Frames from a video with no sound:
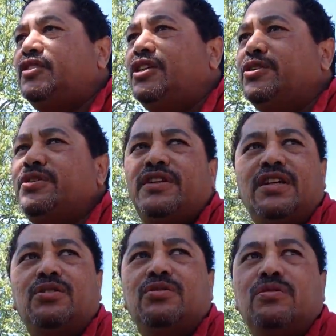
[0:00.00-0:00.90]
here in the
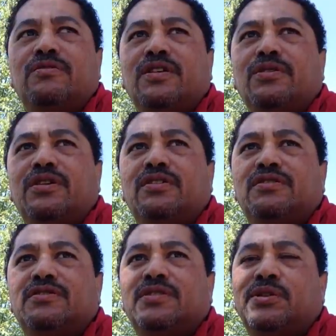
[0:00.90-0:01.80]
Elk Grove area
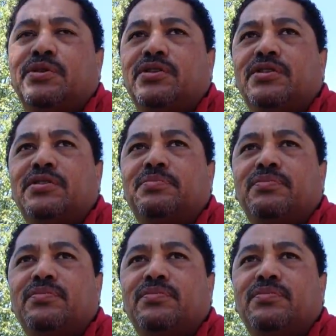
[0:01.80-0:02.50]
on the